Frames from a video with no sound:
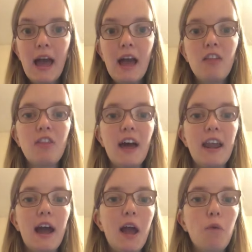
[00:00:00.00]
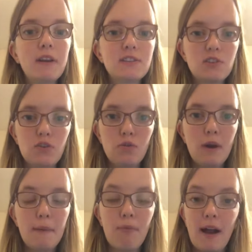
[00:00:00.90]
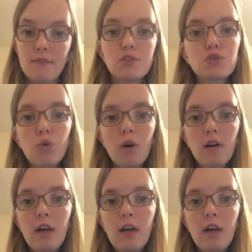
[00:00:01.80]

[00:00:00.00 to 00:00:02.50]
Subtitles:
and then I went to a private school